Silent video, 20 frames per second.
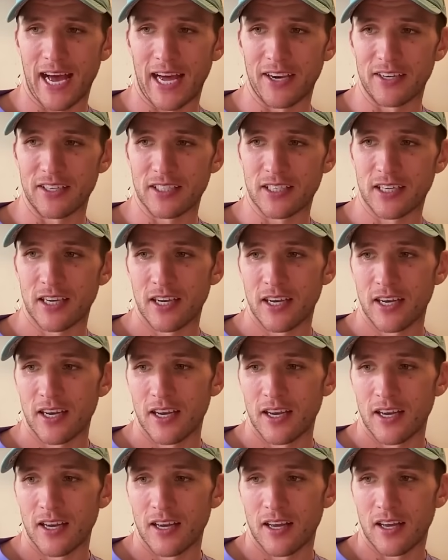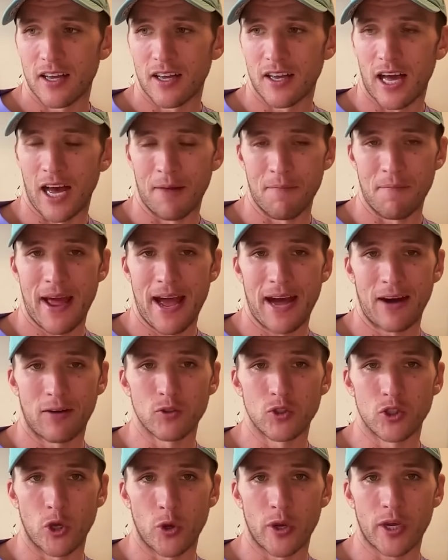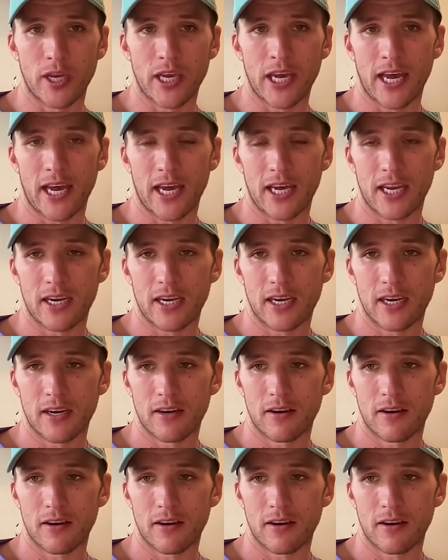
And I'm now doing it.